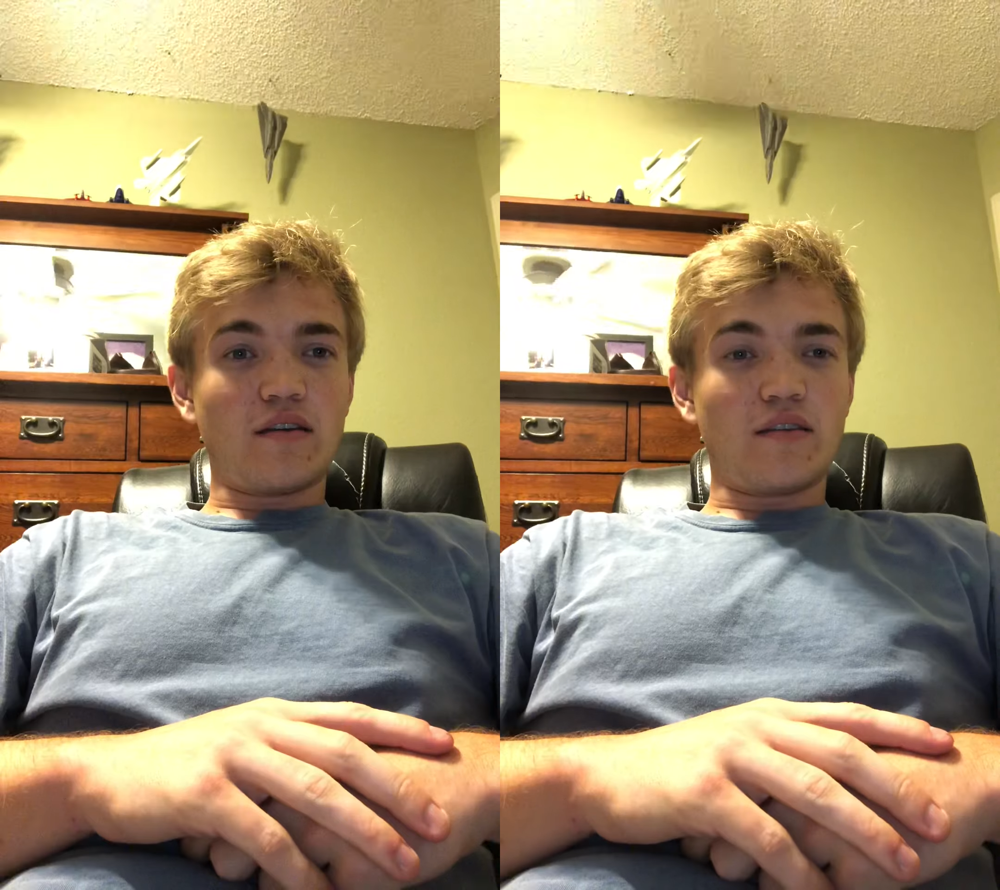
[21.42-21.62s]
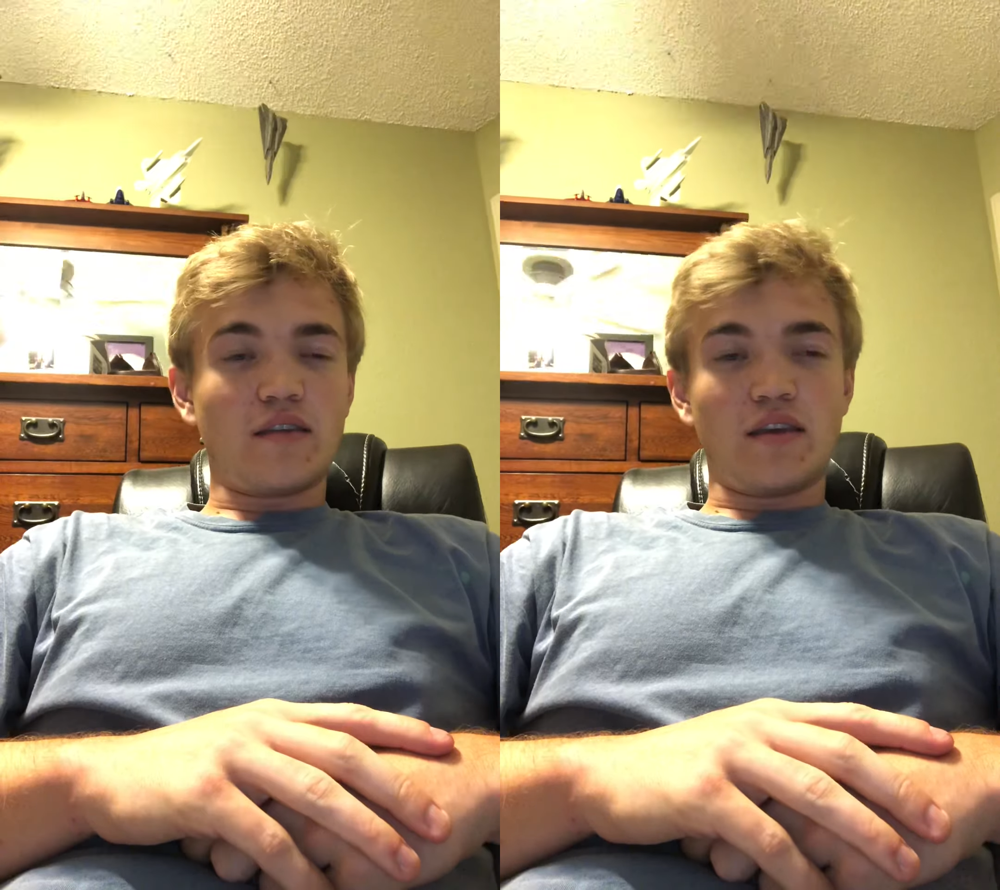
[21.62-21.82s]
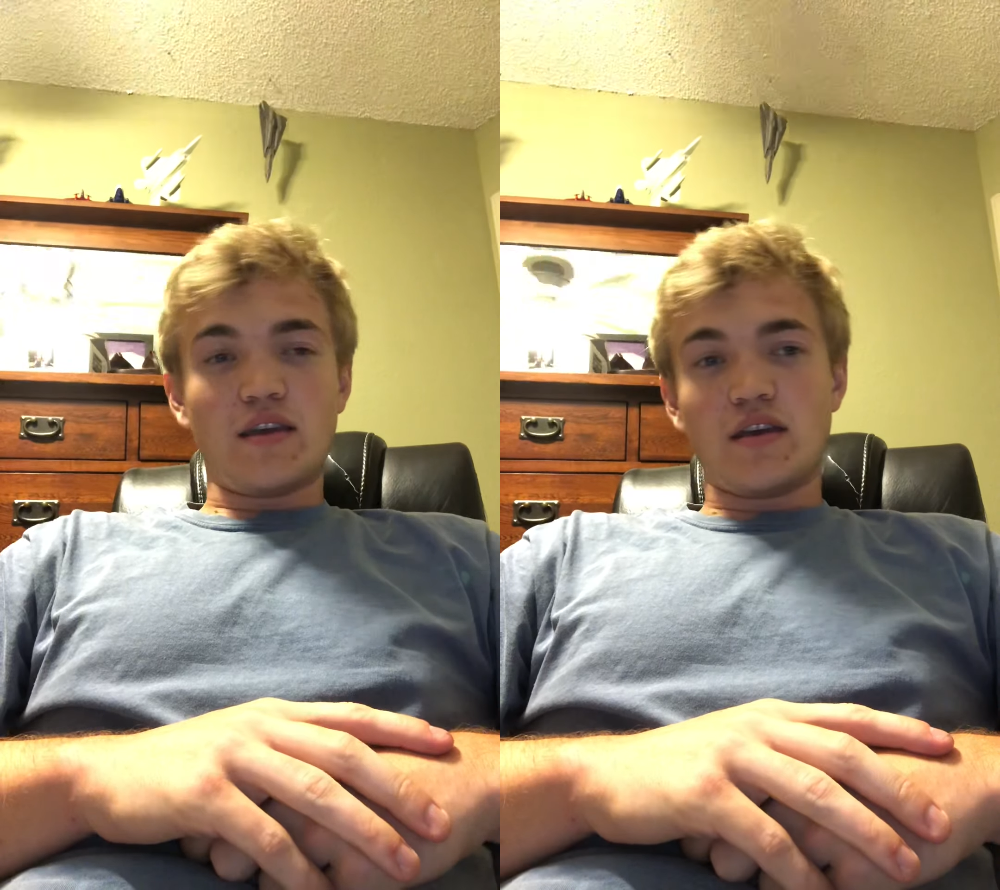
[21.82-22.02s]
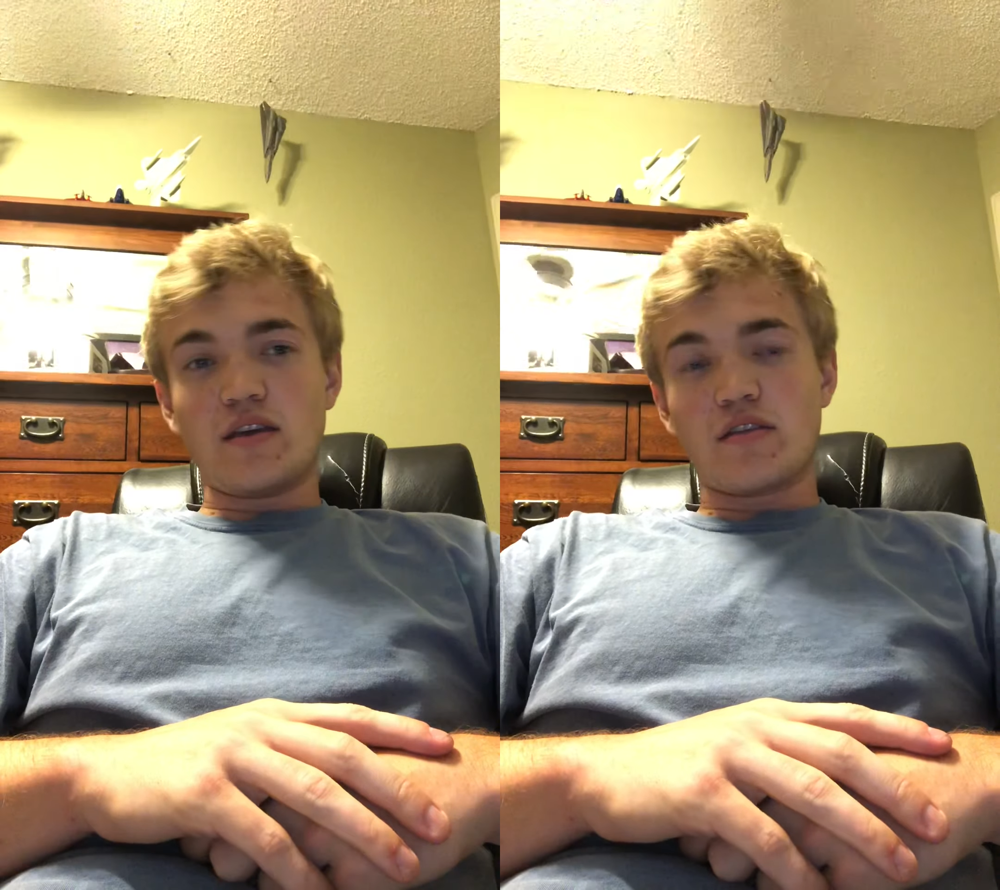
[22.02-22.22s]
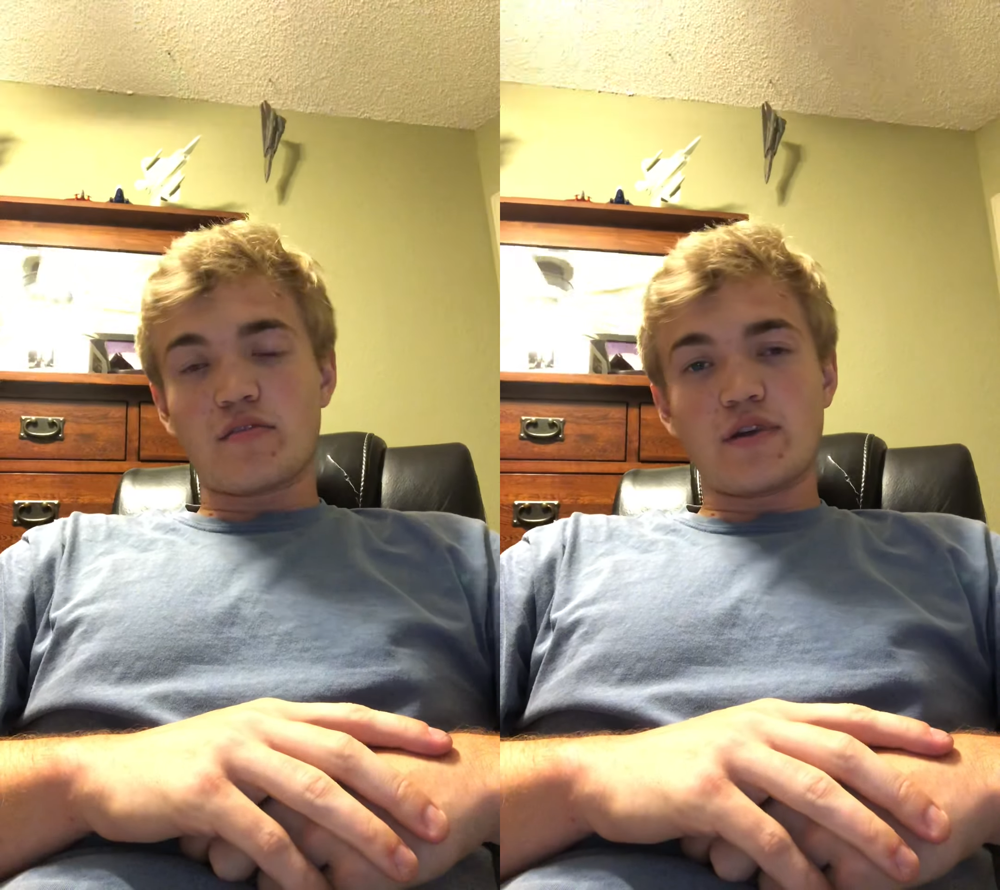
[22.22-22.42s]

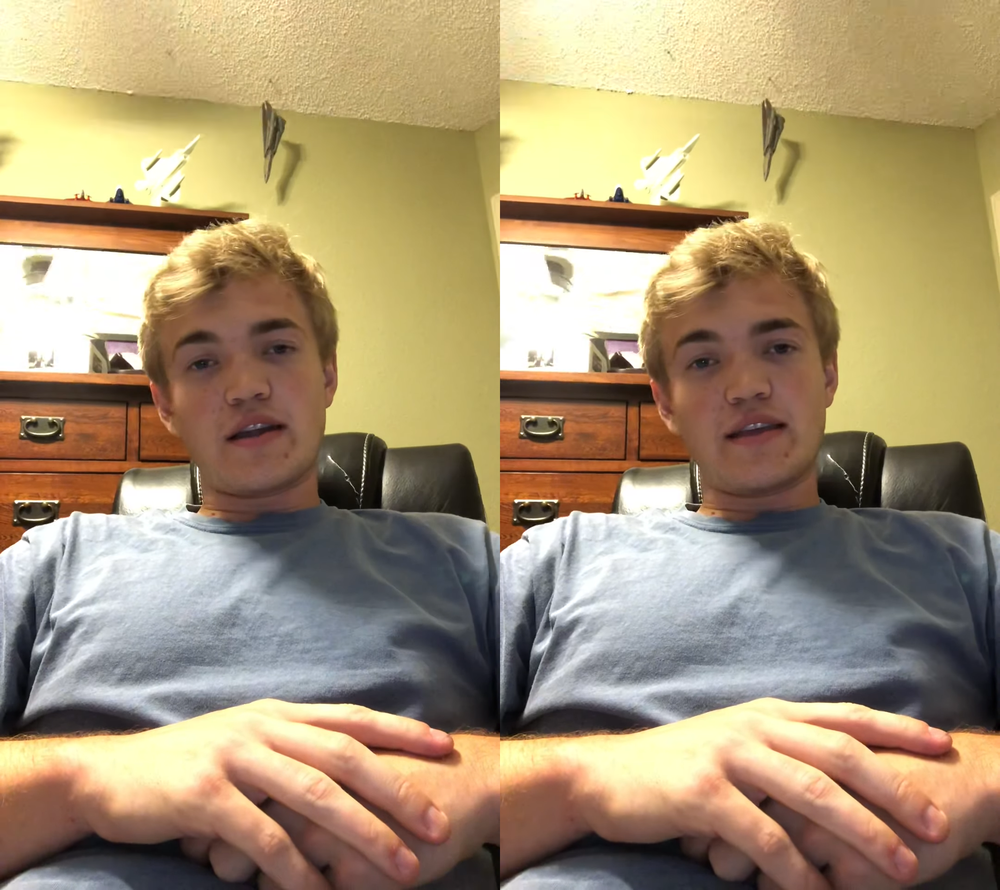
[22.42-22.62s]
the thread